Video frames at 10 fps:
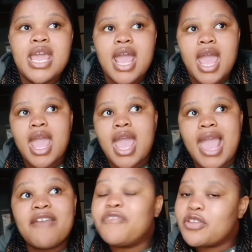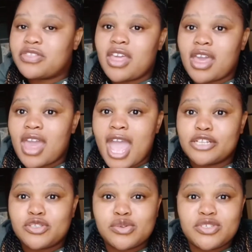everything
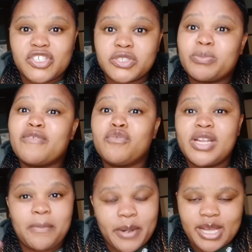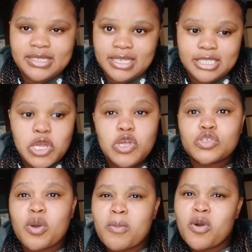and to just be fully present. So